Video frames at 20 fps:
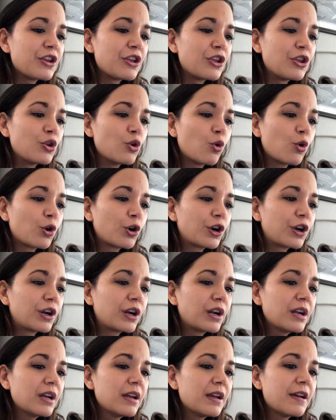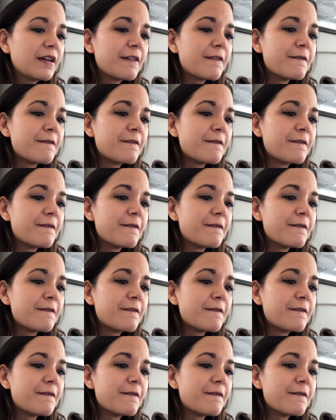your